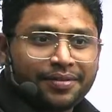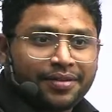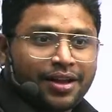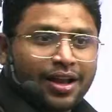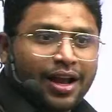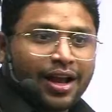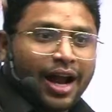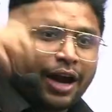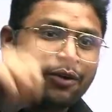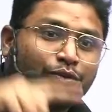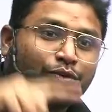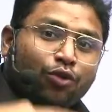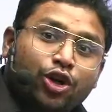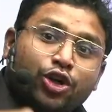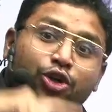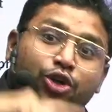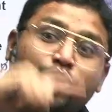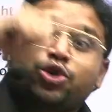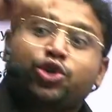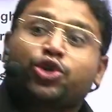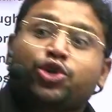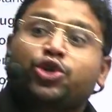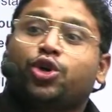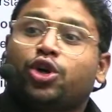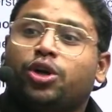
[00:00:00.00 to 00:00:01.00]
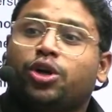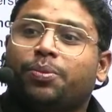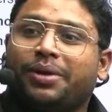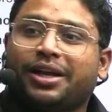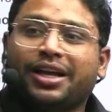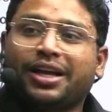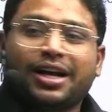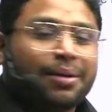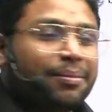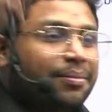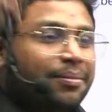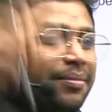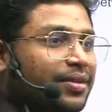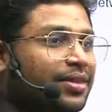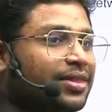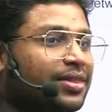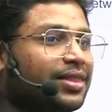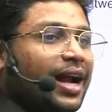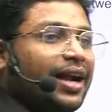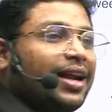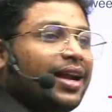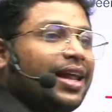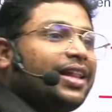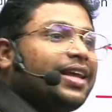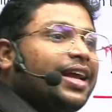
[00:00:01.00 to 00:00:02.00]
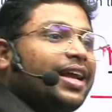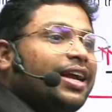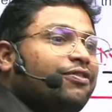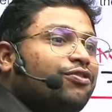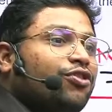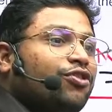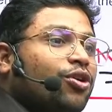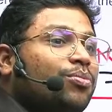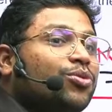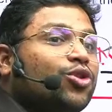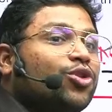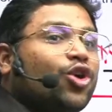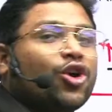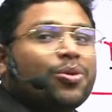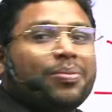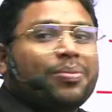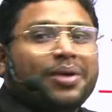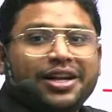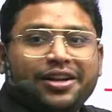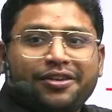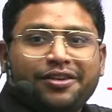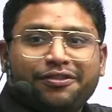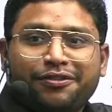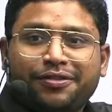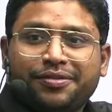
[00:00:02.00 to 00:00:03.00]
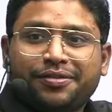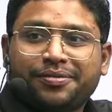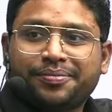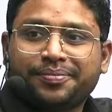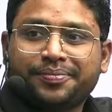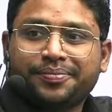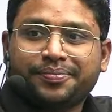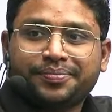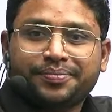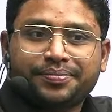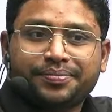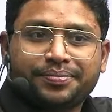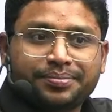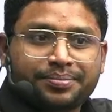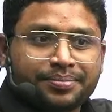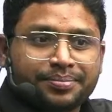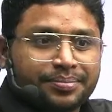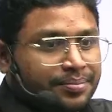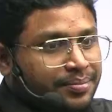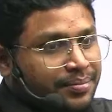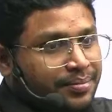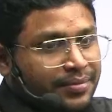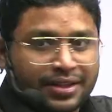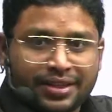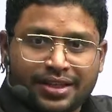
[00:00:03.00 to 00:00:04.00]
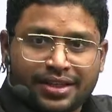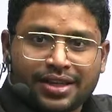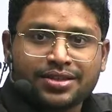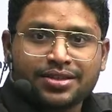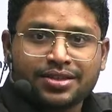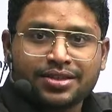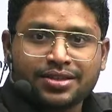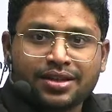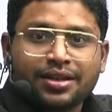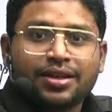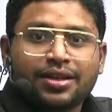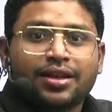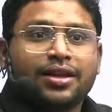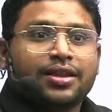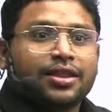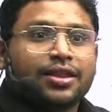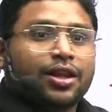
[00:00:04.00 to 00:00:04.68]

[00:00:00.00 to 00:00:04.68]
And what you should become, that I'll get from normative. Yes? Now